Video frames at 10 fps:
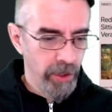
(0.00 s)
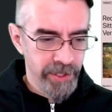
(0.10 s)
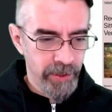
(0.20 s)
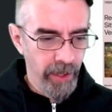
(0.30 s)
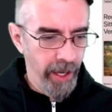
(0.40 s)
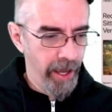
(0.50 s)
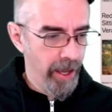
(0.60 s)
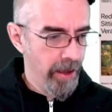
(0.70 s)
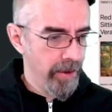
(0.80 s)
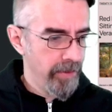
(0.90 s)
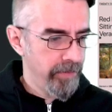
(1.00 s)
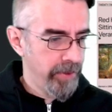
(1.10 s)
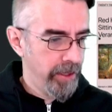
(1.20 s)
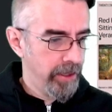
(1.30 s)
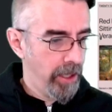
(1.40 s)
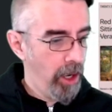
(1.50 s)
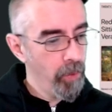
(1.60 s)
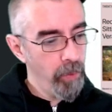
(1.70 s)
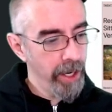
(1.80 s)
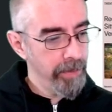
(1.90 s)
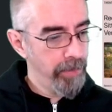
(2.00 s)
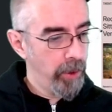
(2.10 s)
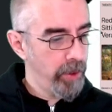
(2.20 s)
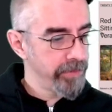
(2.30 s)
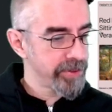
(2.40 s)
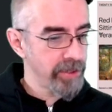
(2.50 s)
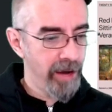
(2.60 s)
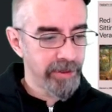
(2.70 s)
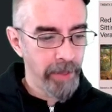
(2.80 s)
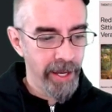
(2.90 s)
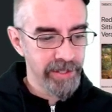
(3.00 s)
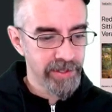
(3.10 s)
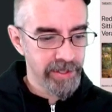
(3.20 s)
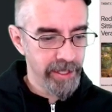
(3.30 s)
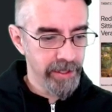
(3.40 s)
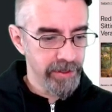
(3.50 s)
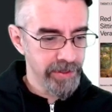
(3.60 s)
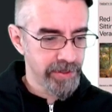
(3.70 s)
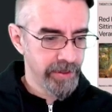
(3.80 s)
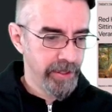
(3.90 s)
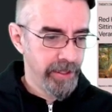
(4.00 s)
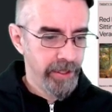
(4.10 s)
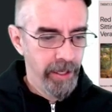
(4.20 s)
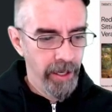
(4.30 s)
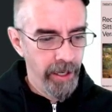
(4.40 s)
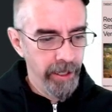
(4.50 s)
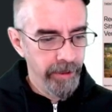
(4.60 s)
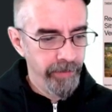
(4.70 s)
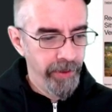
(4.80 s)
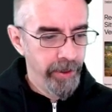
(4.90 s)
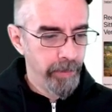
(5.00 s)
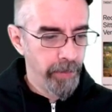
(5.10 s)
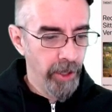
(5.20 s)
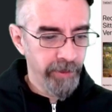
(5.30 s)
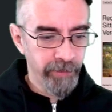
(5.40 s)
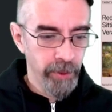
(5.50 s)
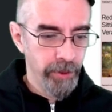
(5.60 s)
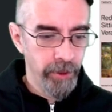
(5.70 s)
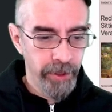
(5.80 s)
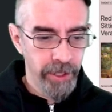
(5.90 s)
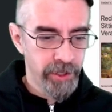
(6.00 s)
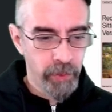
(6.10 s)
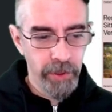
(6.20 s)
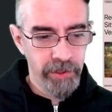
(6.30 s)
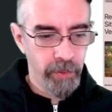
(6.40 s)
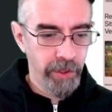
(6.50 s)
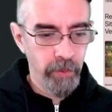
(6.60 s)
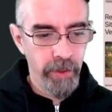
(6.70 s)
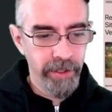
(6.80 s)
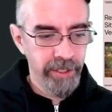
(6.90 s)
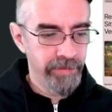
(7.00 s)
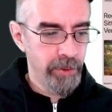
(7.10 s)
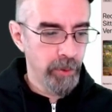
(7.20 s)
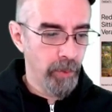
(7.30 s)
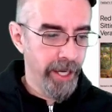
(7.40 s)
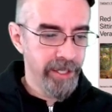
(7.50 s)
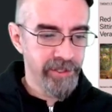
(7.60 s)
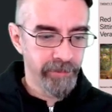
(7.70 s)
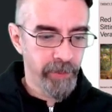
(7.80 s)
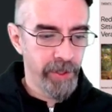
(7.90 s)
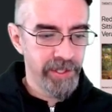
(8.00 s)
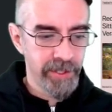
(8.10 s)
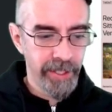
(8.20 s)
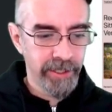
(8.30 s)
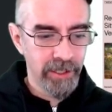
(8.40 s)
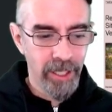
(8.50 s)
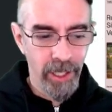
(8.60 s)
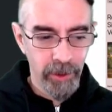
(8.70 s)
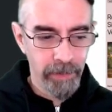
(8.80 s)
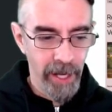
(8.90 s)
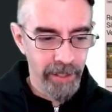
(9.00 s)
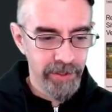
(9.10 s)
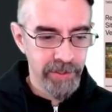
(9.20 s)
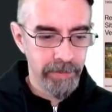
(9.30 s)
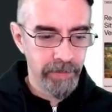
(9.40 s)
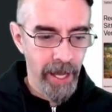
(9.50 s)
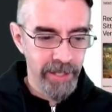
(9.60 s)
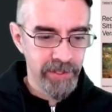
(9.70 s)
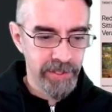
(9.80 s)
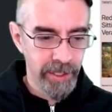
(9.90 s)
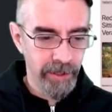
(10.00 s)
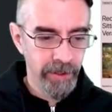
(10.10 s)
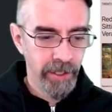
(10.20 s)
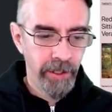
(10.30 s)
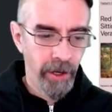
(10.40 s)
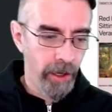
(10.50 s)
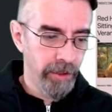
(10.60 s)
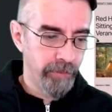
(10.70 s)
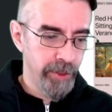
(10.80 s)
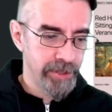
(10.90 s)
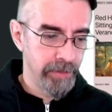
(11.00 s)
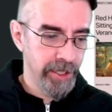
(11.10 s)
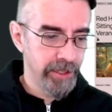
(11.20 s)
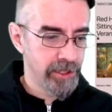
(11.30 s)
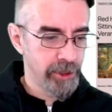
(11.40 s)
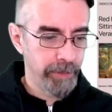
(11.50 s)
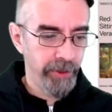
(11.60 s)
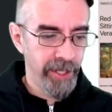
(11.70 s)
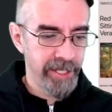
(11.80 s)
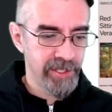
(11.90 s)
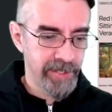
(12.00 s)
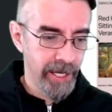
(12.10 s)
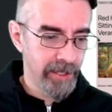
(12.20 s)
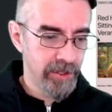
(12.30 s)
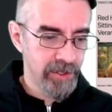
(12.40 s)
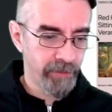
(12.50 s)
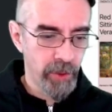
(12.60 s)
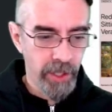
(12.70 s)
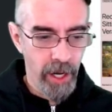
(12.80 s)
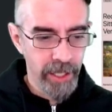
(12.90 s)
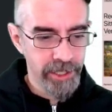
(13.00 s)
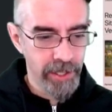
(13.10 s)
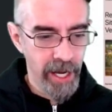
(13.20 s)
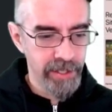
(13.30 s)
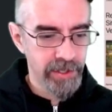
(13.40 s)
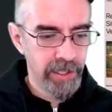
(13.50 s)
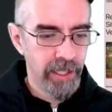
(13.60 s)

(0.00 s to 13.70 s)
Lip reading: also have a rainbow of soft pastels. Perfect for a new year. 2021 gives you a range of pre-selected color palettes in pastel, all of which meet AAA standards for contrast.